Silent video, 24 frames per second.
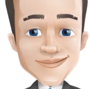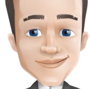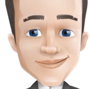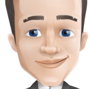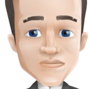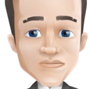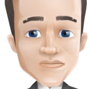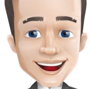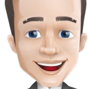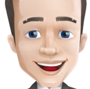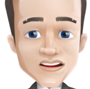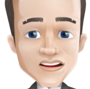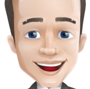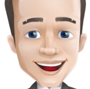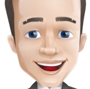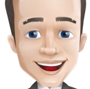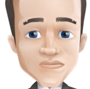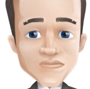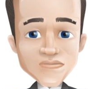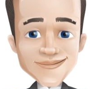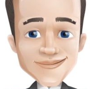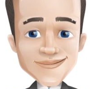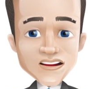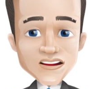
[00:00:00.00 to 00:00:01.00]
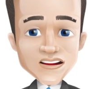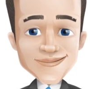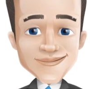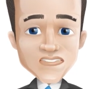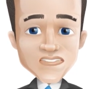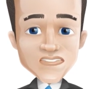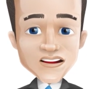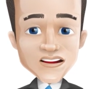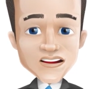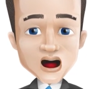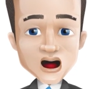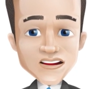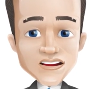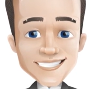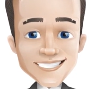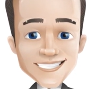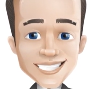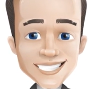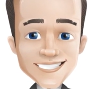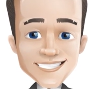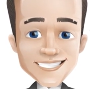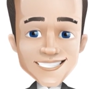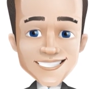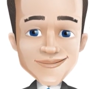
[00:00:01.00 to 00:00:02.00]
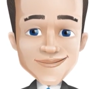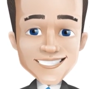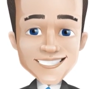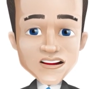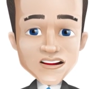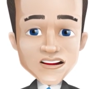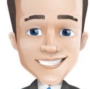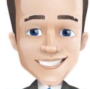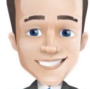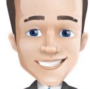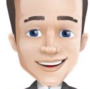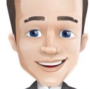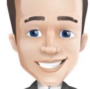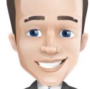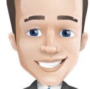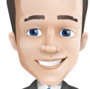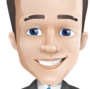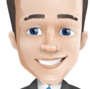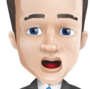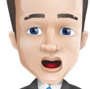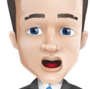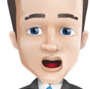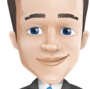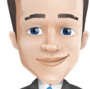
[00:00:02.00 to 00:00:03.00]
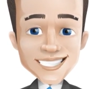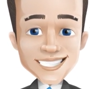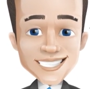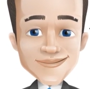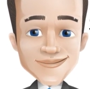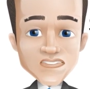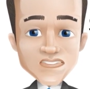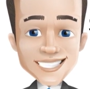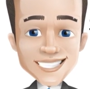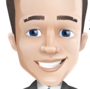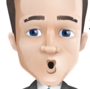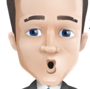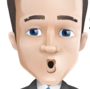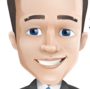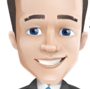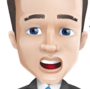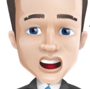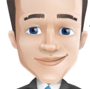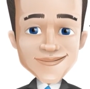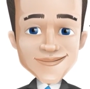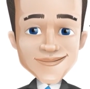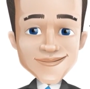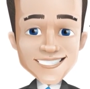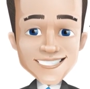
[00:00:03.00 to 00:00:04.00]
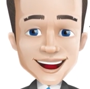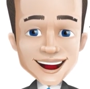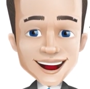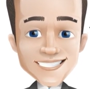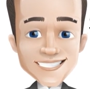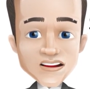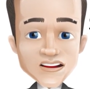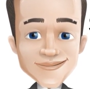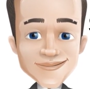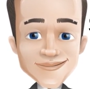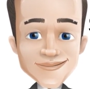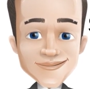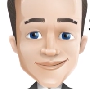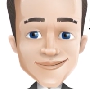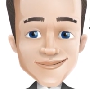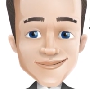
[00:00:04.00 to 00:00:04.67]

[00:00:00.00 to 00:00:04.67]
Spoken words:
Then it will look at the performance of the sectors, industries, and ultimately stock prices.